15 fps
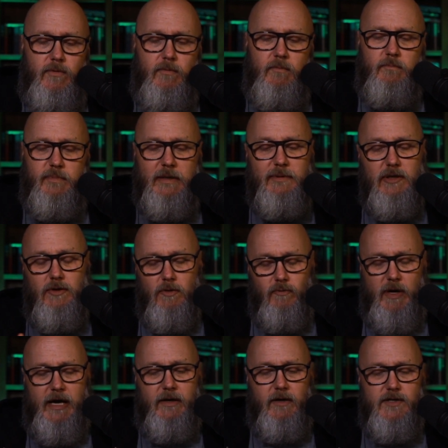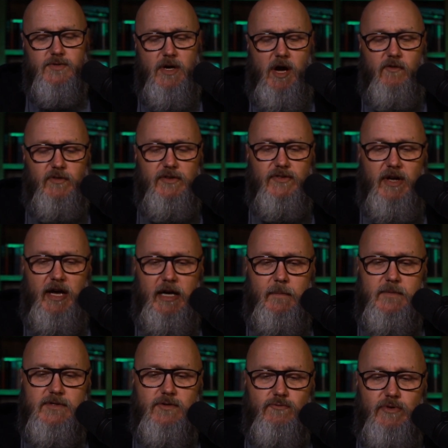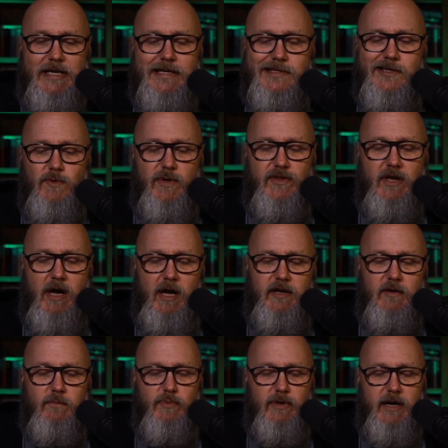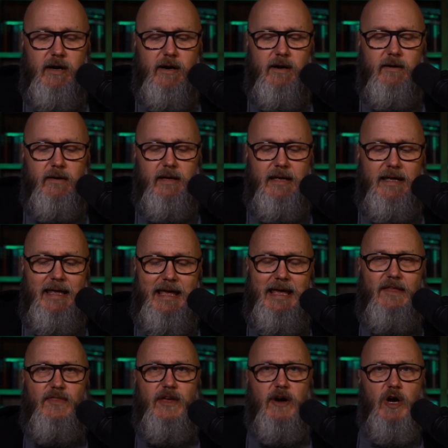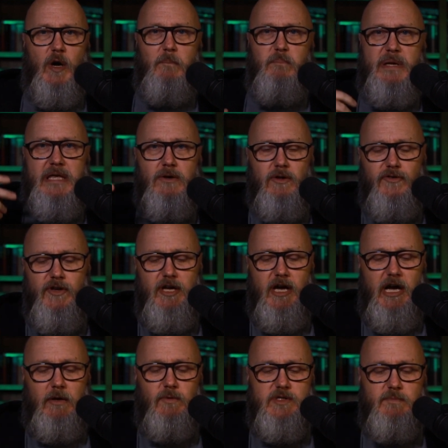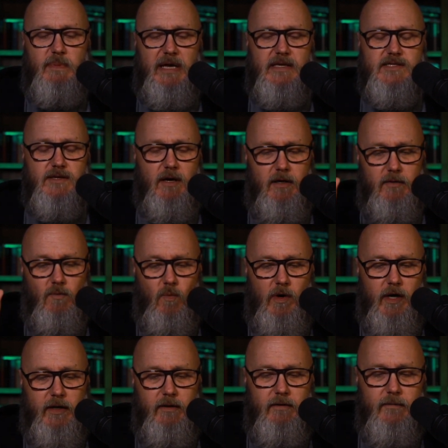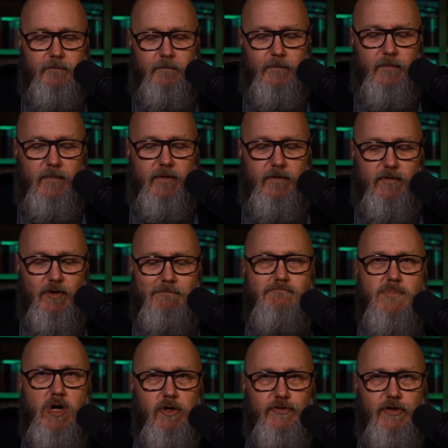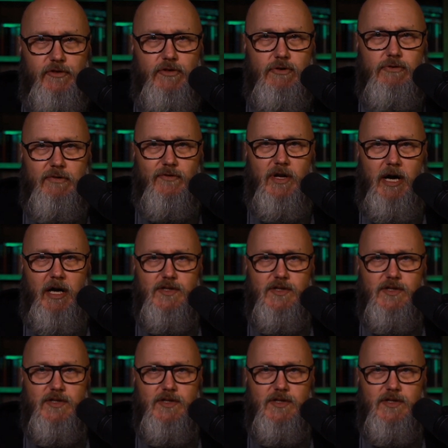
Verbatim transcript: Biblical writers oftentimes reasoned with God in prayer, and their appeal to God was based on, one, the multitude of God's